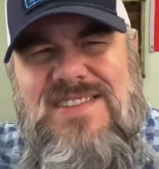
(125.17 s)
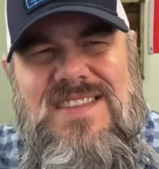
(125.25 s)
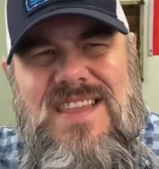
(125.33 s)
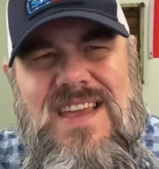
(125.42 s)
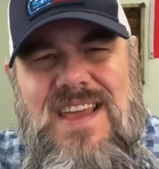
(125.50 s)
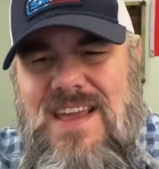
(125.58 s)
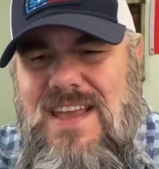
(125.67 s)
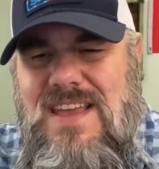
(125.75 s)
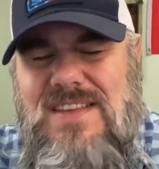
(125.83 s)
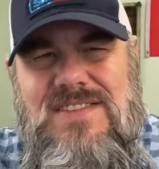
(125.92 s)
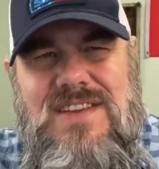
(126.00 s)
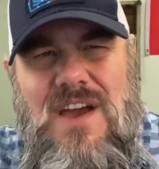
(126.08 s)
thing
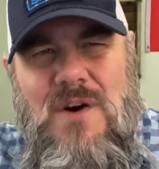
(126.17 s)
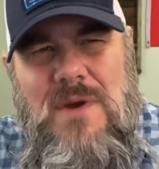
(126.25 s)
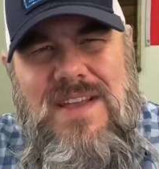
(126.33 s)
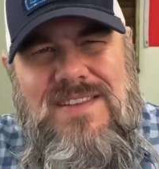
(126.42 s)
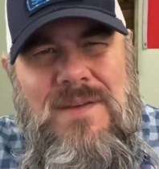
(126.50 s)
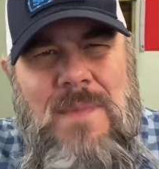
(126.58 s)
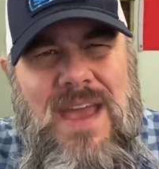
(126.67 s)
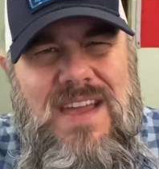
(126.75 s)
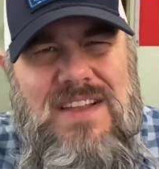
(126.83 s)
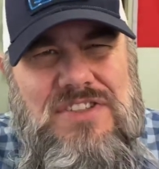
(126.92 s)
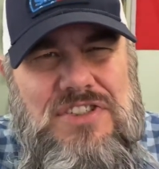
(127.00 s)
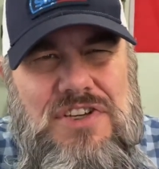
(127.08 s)
is going to make
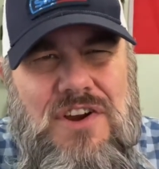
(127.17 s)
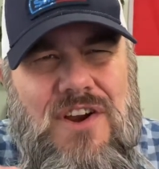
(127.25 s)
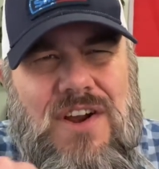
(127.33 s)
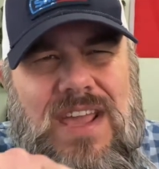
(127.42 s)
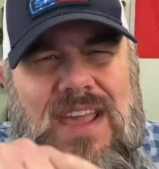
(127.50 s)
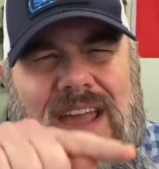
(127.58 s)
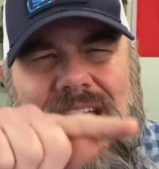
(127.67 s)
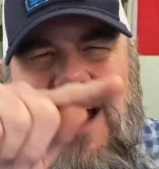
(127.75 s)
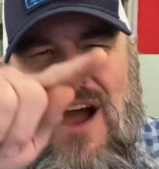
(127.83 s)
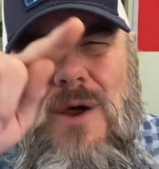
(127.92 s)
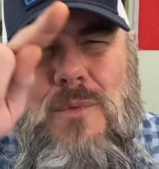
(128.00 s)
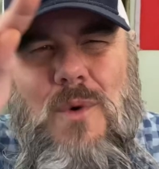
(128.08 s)
a journey
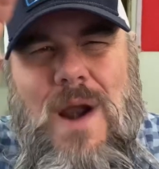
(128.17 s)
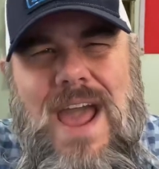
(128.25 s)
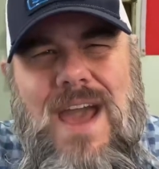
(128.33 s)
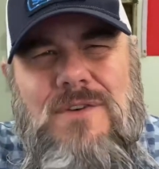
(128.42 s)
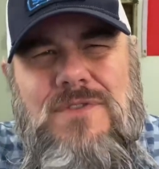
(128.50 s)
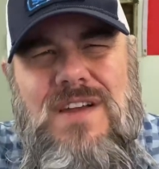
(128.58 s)
around the